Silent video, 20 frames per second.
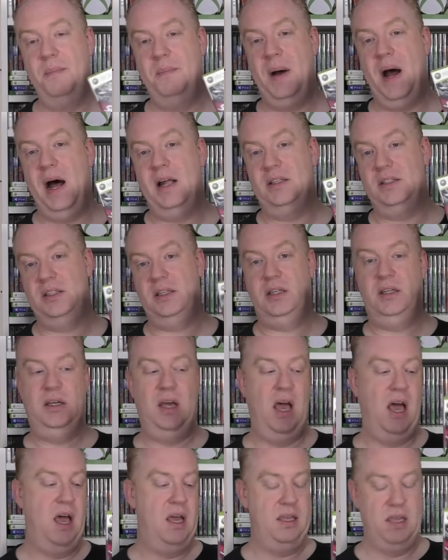But
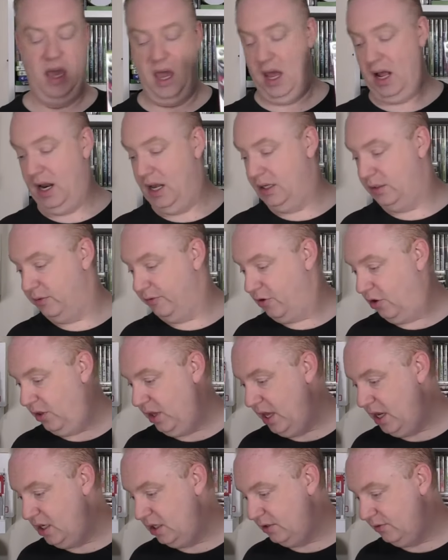at least we've
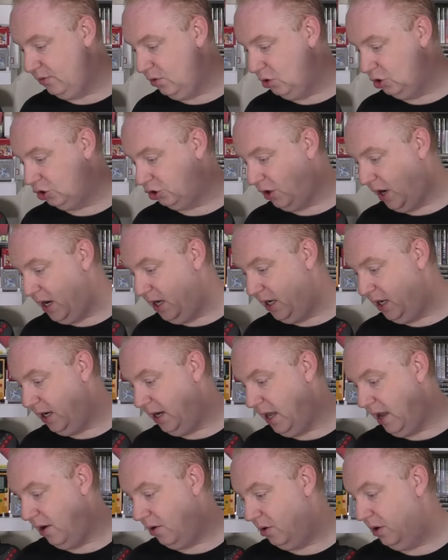got these for
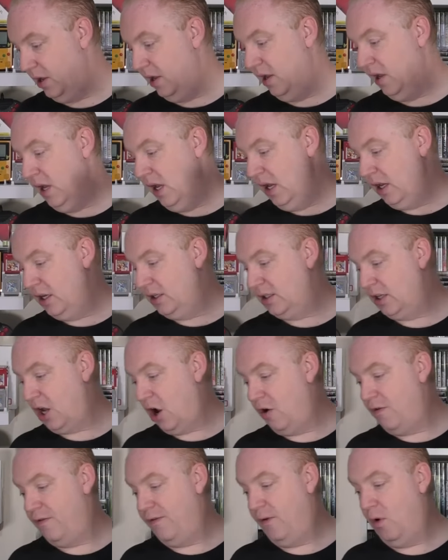trading now, because they
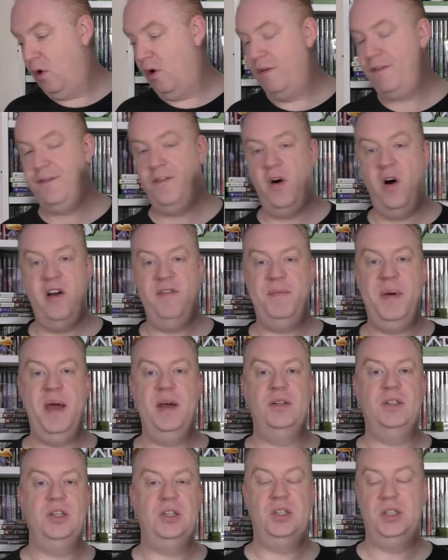go for £5 at
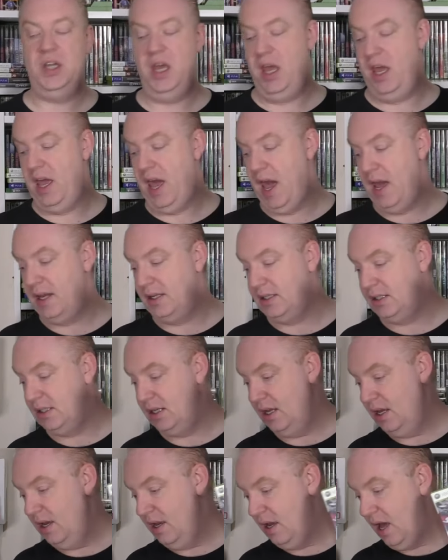
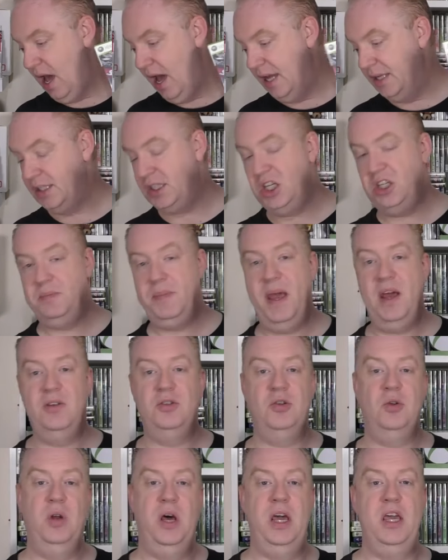CEX,
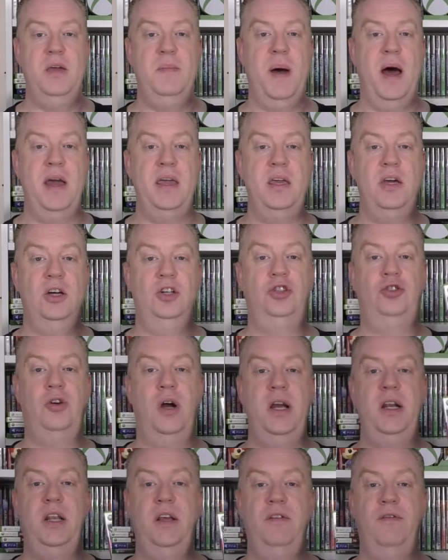£6 on eBay, and
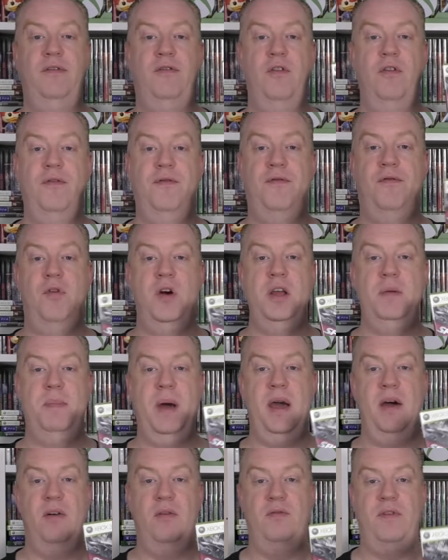trade in for a
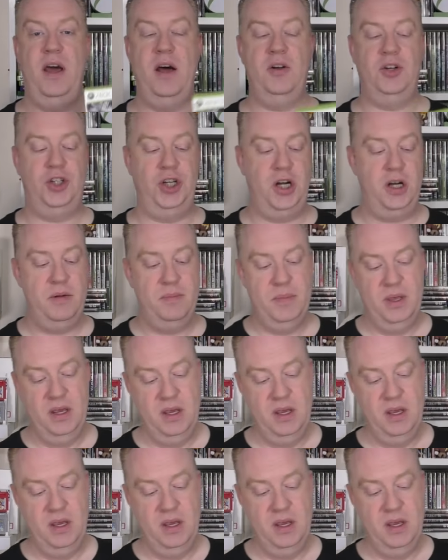£3 voucher.